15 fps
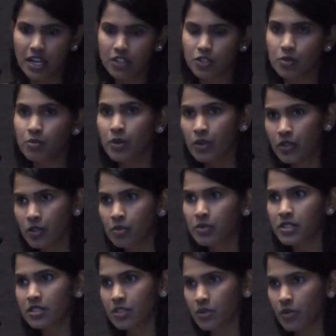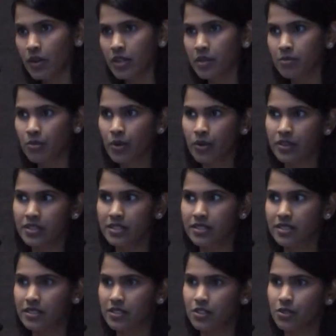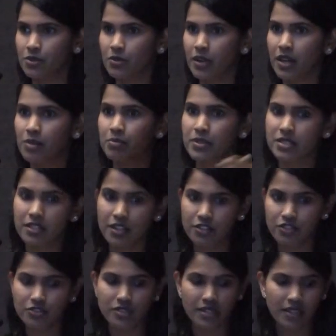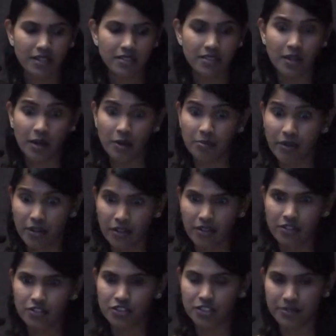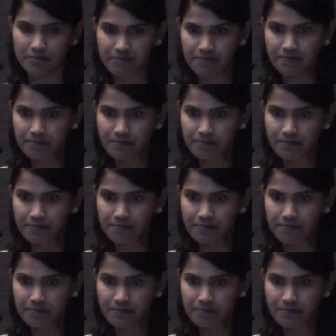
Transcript: So proteomics is quite important to help us understand biology.